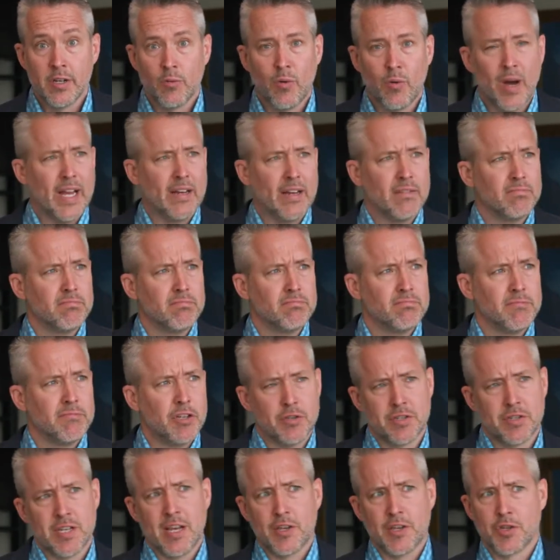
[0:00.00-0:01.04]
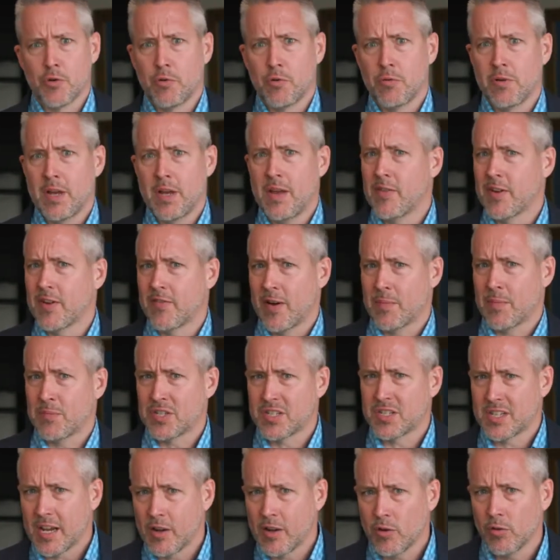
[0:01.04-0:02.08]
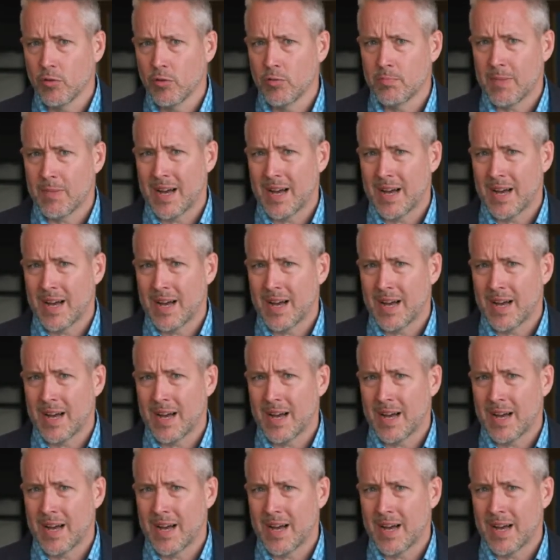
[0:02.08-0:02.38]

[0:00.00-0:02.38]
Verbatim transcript: Wait, you say, so even if I'm single,